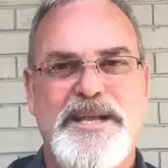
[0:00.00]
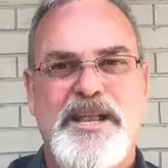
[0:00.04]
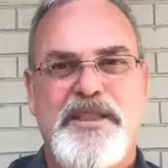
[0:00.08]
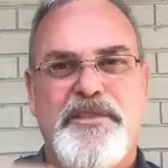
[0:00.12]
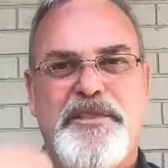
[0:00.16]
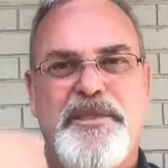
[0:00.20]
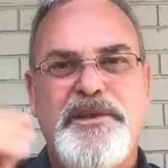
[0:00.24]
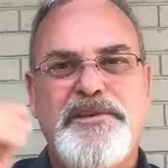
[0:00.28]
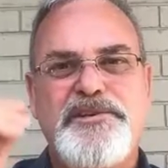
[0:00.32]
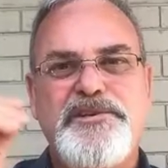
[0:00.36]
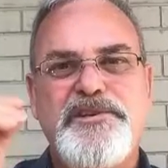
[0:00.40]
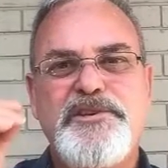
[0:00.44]

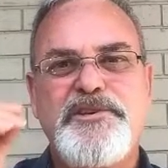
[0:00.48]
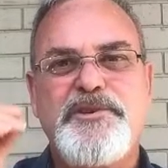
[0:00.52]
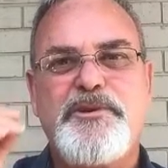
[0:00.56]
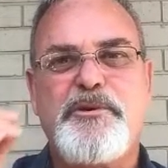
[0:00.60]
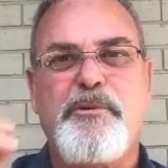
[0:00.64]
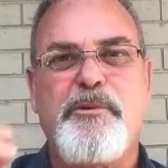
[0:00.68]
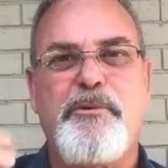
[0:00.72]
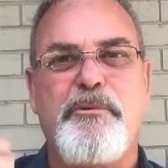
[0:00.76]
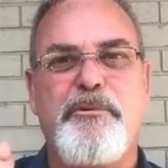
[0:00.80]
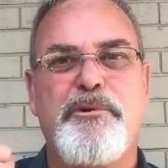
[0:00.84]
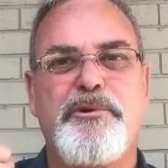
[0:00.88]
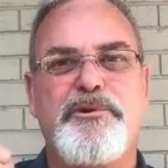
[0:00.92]
This is
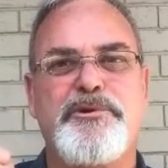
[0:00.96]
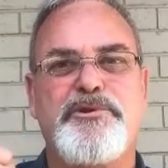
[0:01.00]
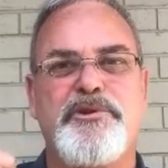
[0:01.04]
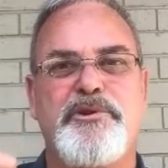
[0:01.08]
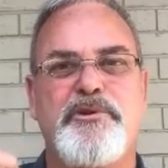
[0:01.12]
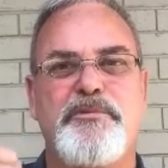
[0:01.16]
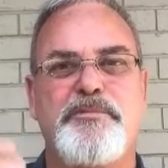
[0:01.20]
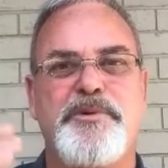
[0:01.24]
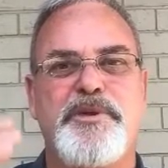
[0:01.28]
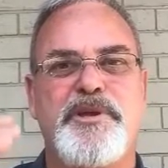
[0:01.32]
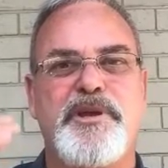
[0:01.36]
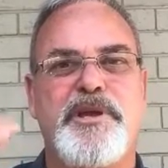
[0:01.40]

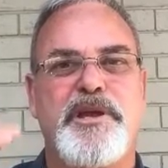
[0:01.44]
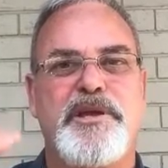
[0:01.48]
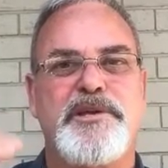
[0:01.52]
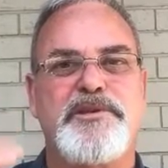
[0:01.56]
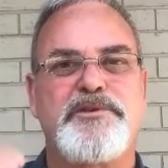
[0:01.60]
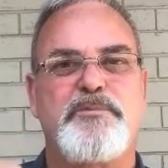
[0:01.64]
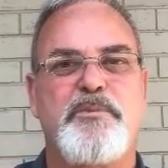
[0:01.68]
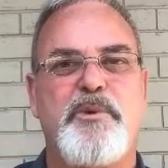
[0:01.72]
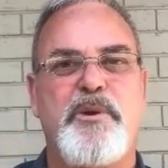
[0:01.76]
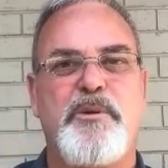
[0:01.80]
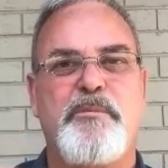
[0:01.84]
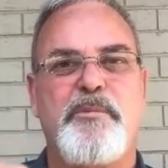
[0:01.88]
crucial
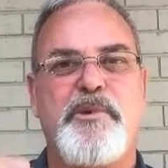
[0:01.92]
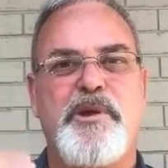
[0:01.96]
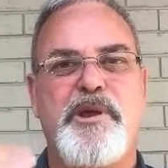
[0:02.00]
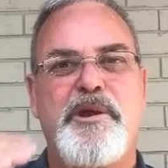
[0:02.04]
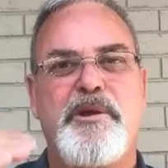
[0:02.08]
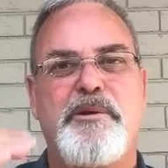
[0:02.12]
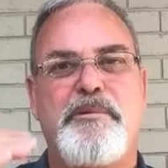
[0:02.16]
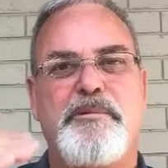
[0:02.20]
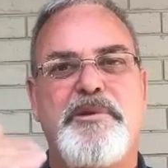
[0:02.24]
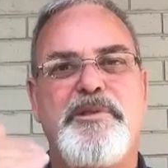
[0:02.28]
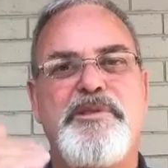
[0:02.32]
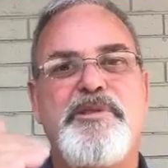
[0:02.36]
because when we
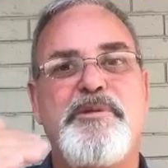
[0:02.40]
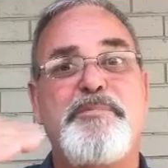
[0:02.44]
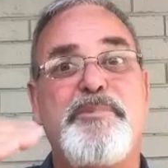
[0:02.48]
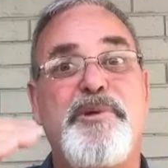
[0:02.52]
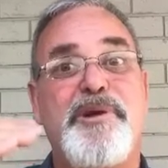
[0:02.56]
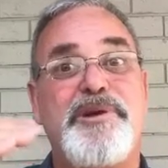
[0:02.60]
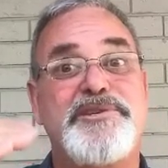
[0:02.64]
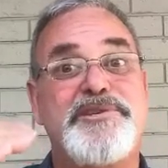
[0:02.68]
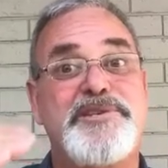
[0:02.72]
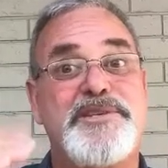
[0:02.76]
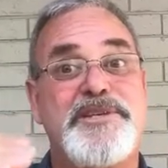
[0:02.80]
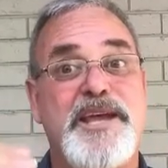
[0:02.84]
are in the
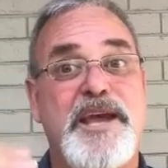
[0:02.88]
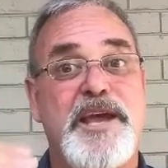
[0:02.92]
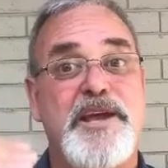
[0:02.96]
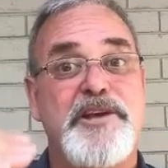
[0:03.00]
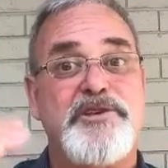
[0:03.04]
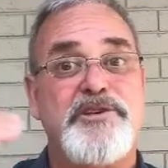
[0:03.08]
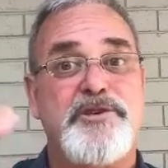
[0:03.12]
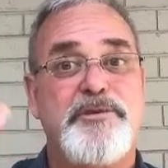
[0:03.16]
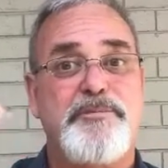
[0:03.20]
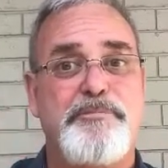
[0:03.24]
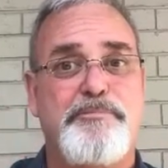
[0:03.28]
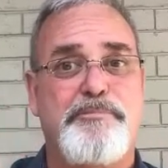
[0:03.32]

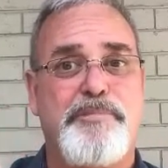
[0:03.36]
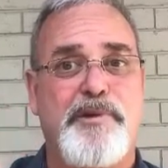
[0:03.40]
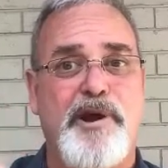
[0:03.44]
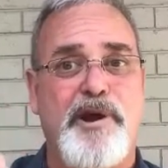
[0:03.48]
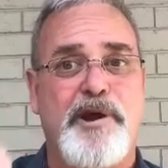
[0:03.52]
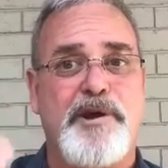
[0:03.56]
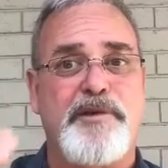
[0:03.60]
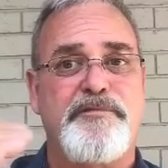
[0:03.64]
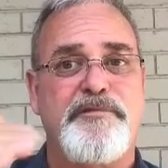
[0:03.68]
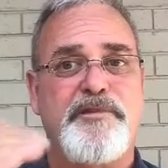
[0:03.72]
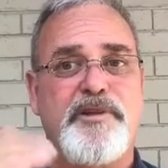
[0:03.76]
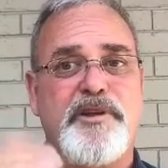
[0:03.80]
presentation
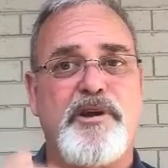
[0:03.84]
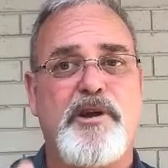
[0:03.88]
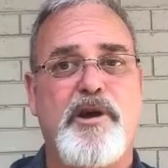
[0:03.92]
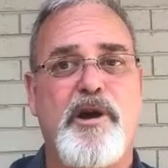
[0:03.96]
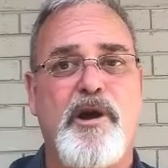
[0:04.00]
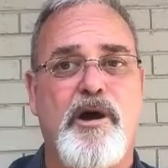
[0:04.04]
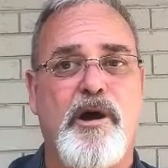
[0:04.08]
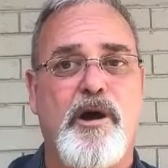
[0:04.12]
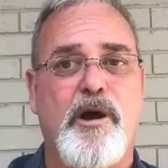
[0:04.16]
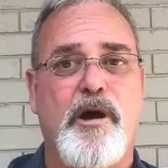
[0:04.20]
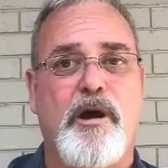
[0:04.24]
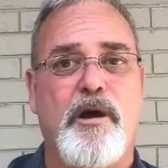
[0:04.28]
part of the
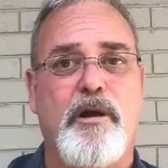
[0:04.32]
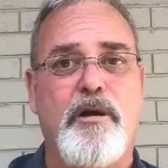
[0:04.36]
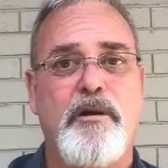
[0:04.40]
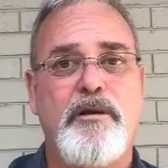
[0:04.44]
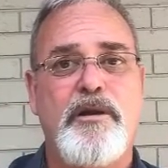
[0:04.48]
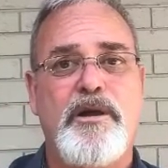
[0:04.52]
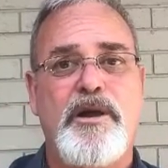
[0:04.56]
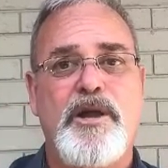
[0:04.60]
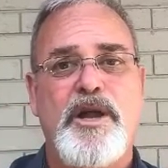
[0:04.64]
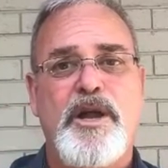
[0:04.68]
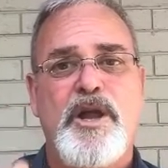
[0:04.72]
call,